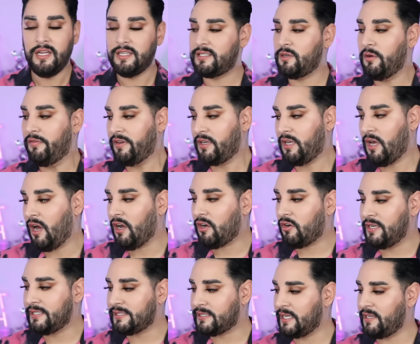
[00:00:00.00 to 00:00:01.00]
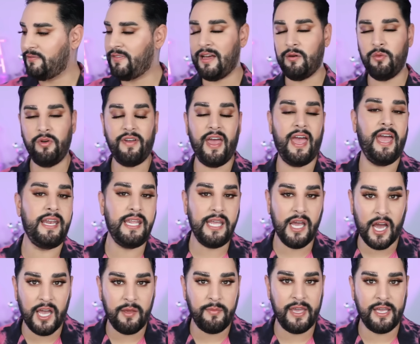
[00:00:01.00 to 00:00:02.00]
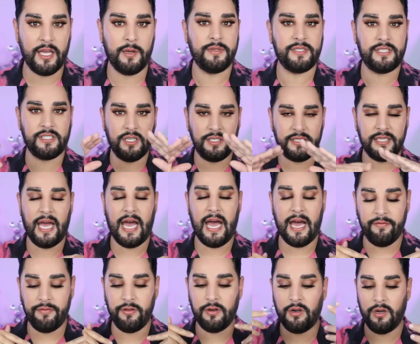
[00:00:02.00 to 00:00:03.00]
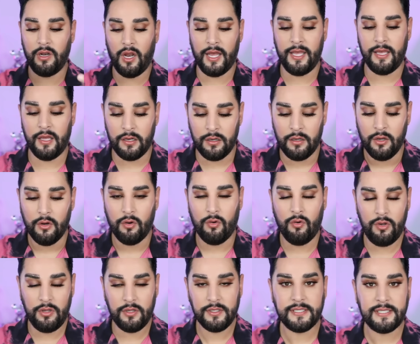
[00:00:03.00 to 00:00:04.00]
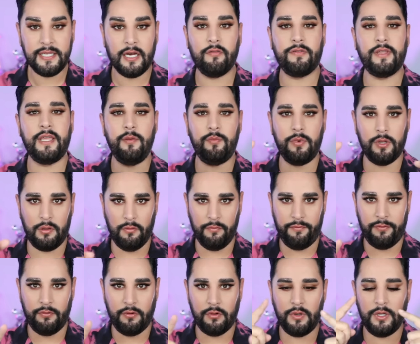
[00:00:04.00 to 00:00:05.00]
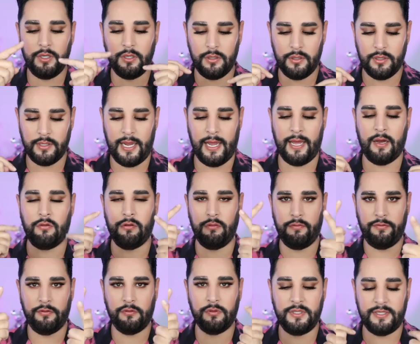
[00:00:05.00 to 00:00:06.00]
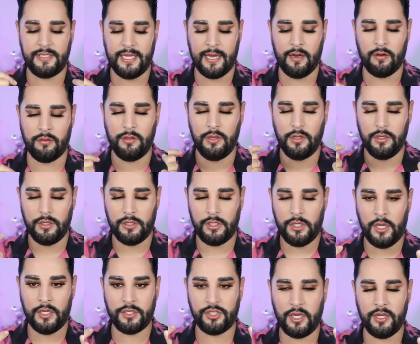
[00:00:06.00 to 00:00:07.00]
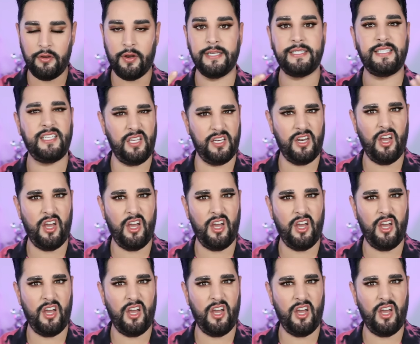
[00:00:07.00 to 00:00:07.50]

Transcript: So with a cut crease like that, and with any eye makeup, it's good to have your client or yourself keep looking forward, down, shut your eyes, you